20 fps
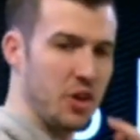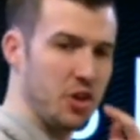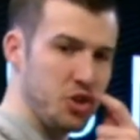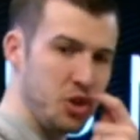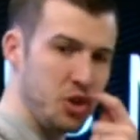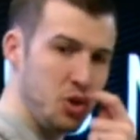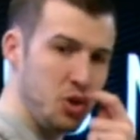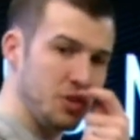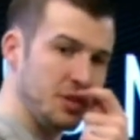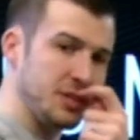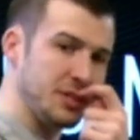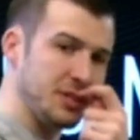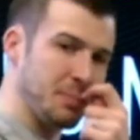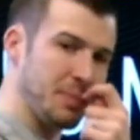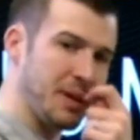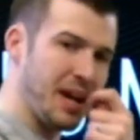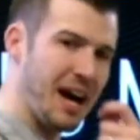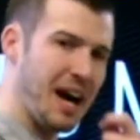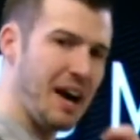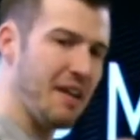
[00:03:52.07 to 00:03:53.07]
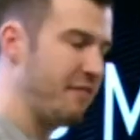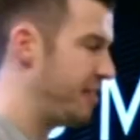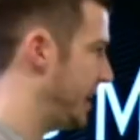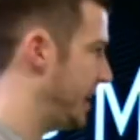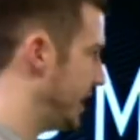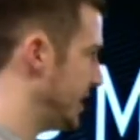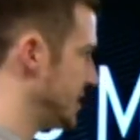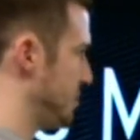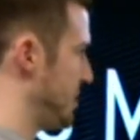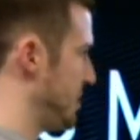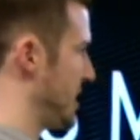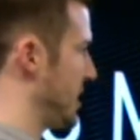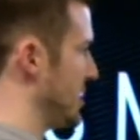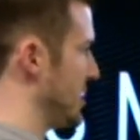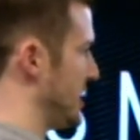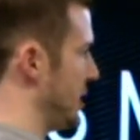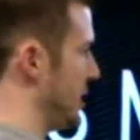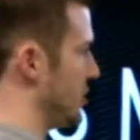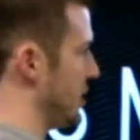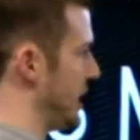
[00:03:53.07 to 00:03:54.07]
that you use in some confidence
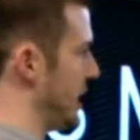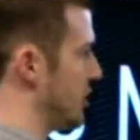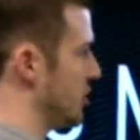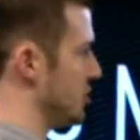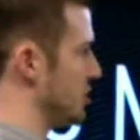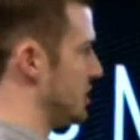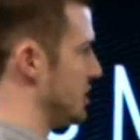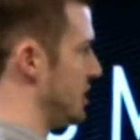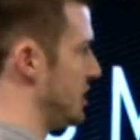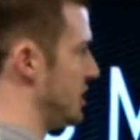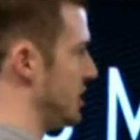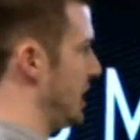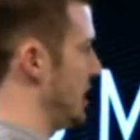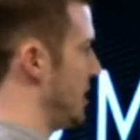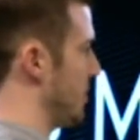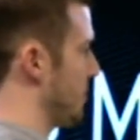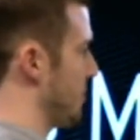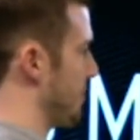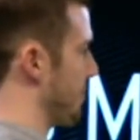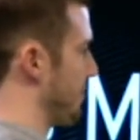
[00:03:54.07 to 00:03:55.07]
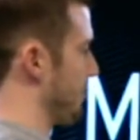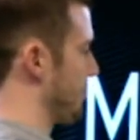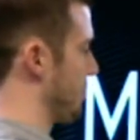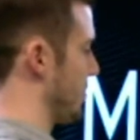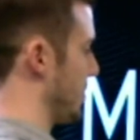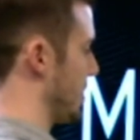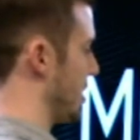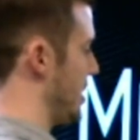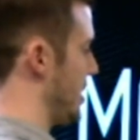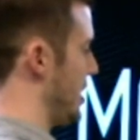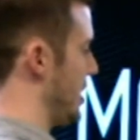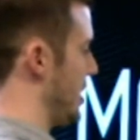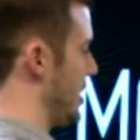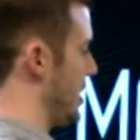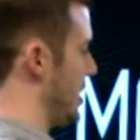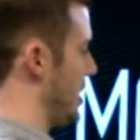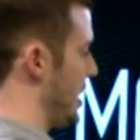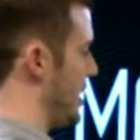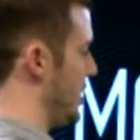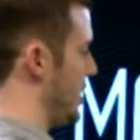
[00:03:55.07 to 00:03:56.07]
because here here's the
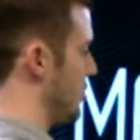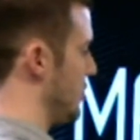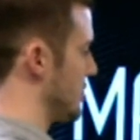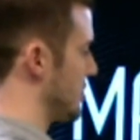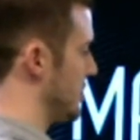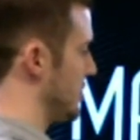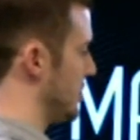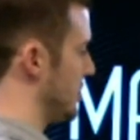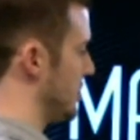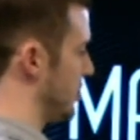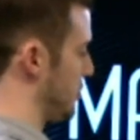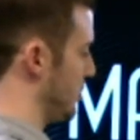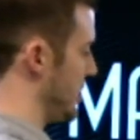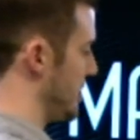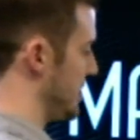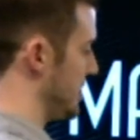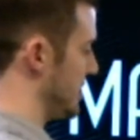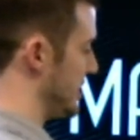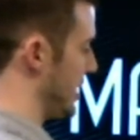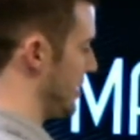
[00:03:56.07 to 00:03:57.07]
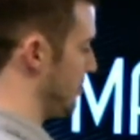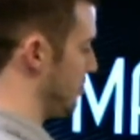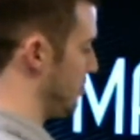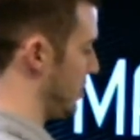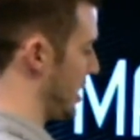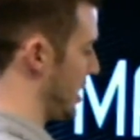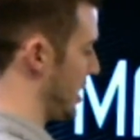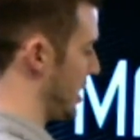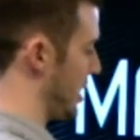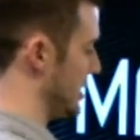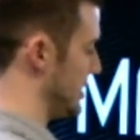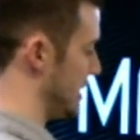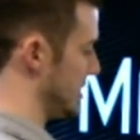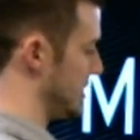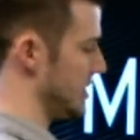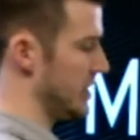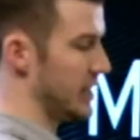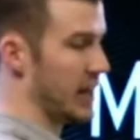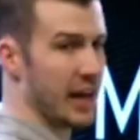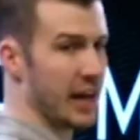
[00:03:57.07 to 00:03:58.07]
here's the three-step
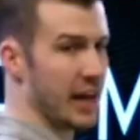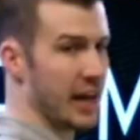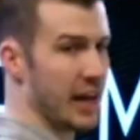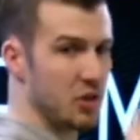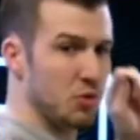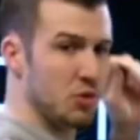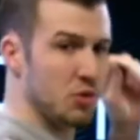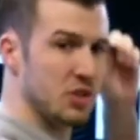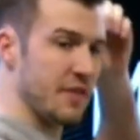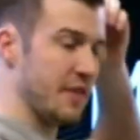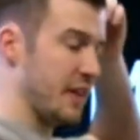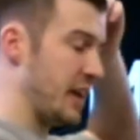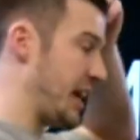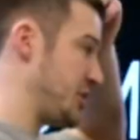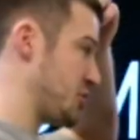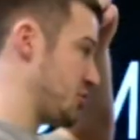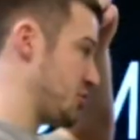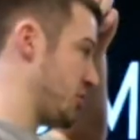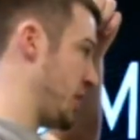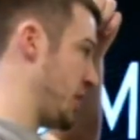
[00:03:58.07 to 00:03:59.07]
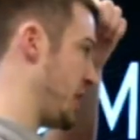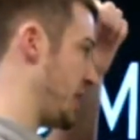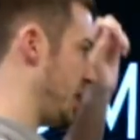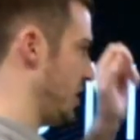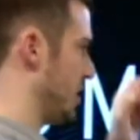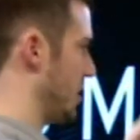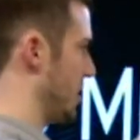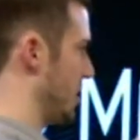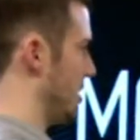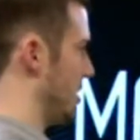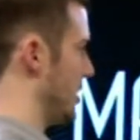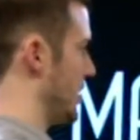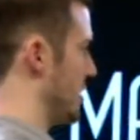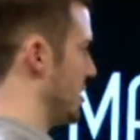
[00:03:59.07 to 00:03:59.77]
process that I use and that I train